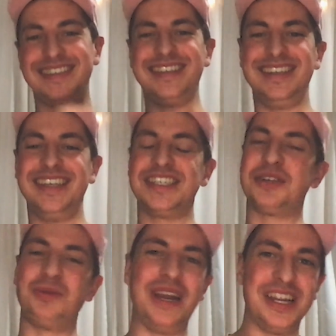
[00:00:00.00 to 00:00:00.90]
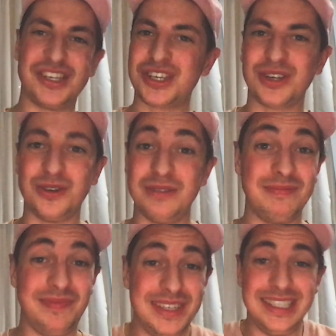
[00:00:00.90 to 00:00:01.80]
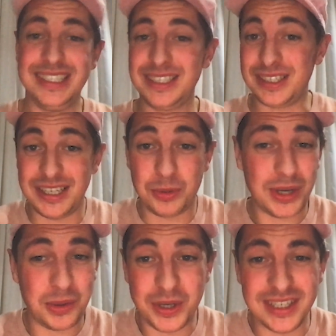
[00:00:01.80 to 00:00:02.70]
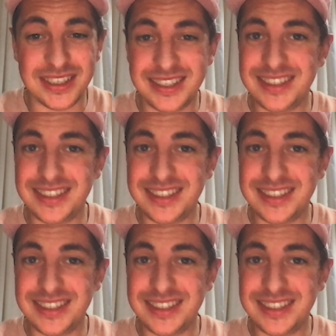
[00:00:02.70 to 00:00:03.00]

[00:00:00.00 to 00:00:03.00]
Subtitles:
is really just all, it's what I wanted.